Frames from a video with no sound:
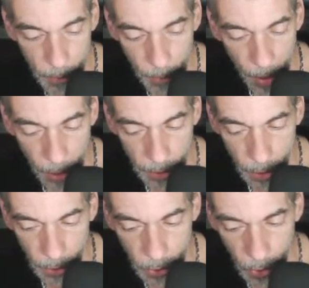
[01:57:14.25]
The body's
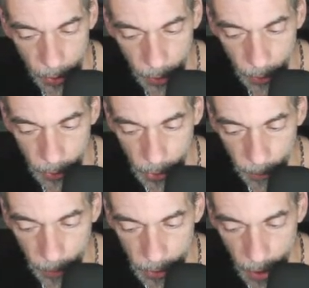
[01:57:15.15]
not talking. There's
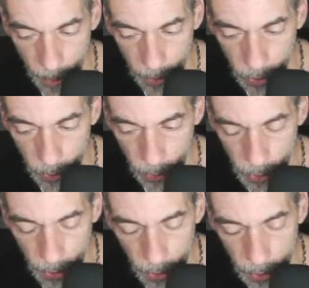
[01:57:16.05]
something stopping you.
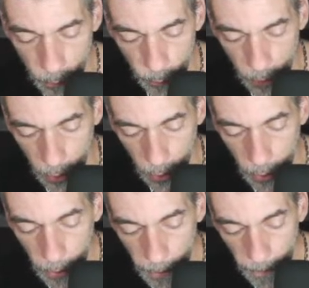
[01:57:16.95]
There's a fear,
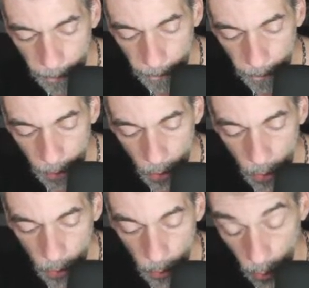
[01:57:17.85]

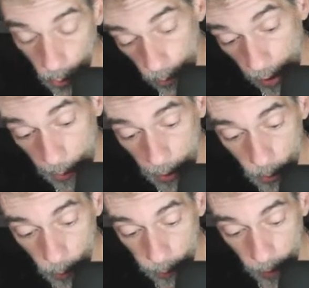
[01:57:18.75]
or maybe
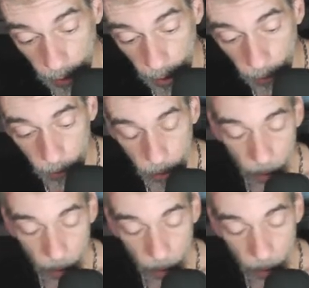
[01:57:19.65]
we'll find out.